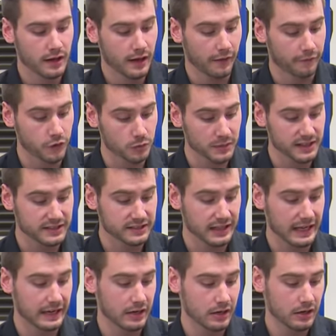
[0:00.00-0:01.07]
A few minutes
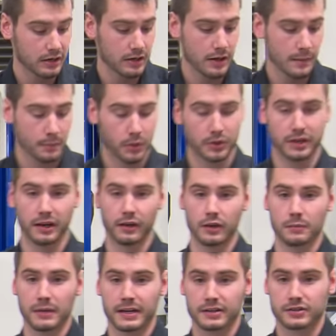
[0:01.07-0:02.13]
later, put it under the
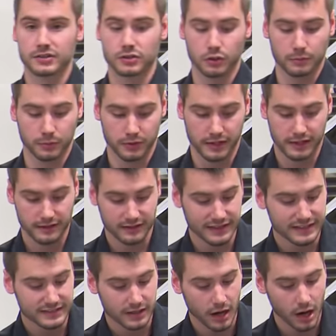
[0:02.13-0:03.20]
microscope, okay?
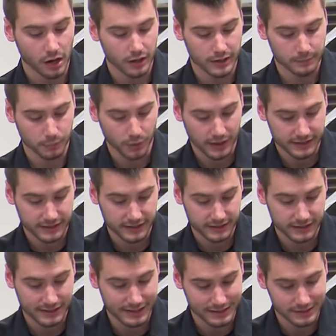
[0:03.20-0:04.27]
These are
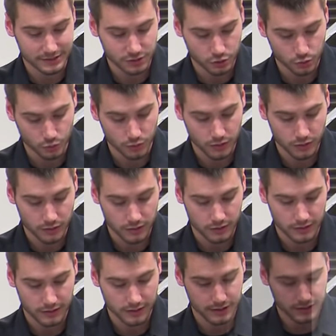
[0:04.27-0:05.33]
impregnated into
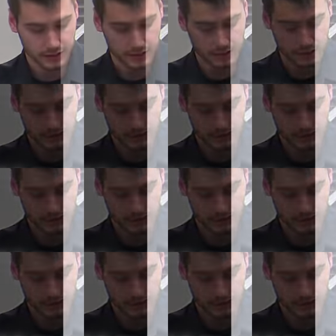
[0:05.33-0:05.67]
the,